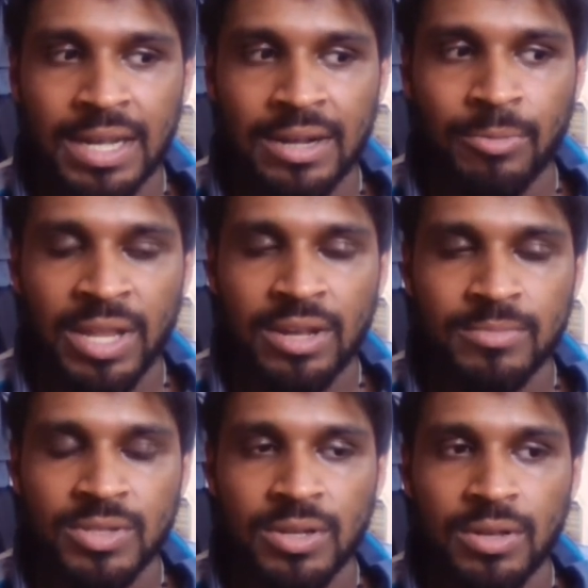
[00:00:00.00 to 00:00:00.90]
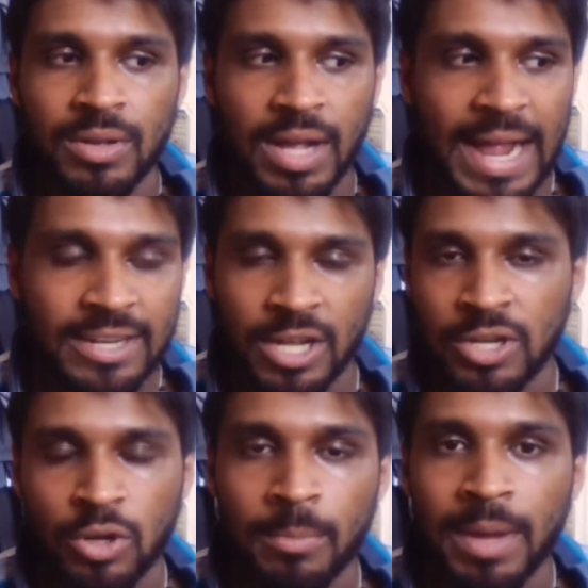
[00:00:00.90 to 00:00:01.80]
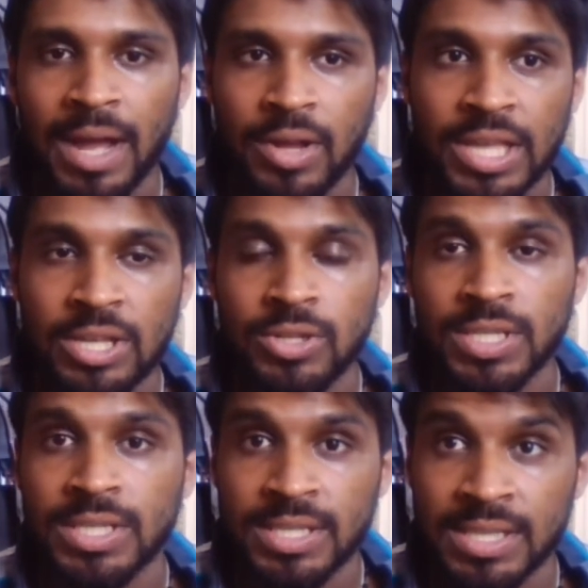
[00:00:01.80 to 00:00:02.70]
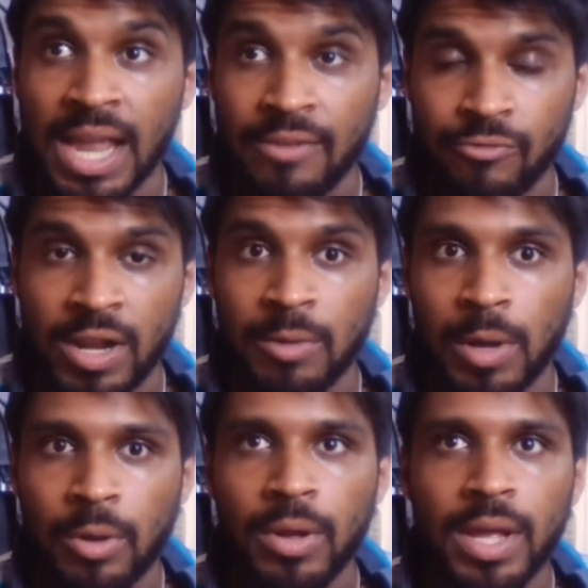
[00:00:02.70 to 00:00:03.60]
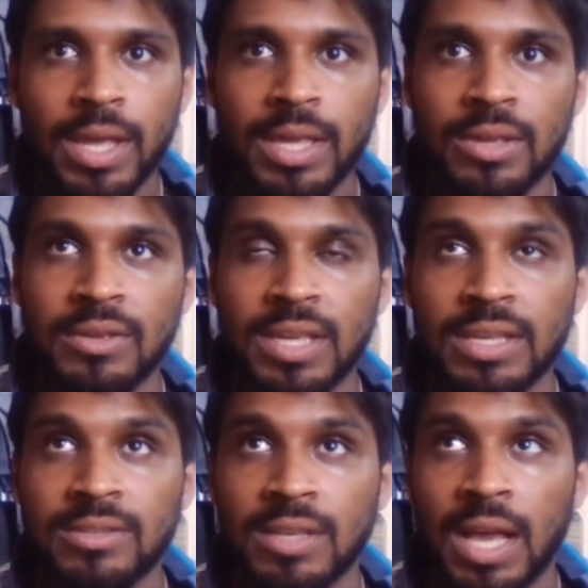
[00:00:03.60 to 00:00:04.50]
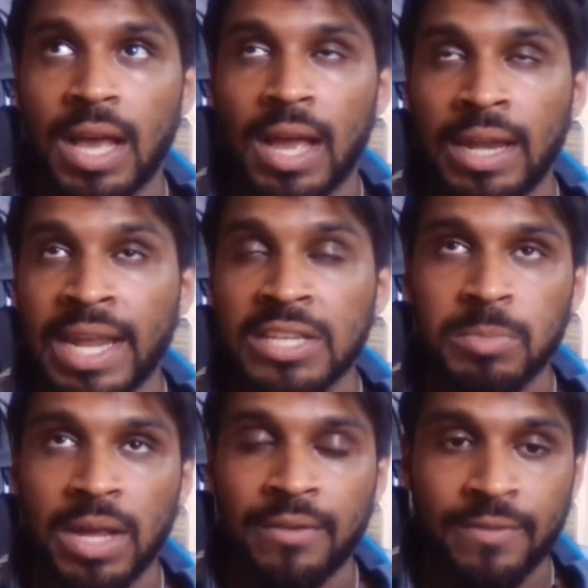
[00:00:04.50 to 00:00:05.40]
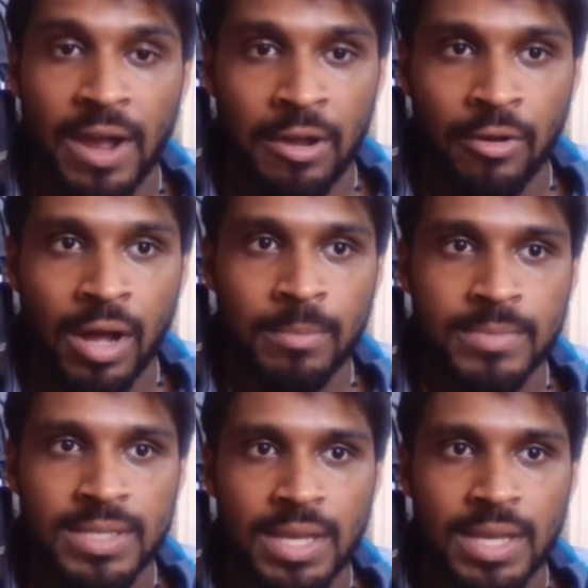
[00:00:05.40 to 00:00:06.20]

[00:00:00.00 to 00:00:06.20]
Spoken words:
when it comes to hand-to-hand combat, he uses his knife really well. He's an expert in firearms,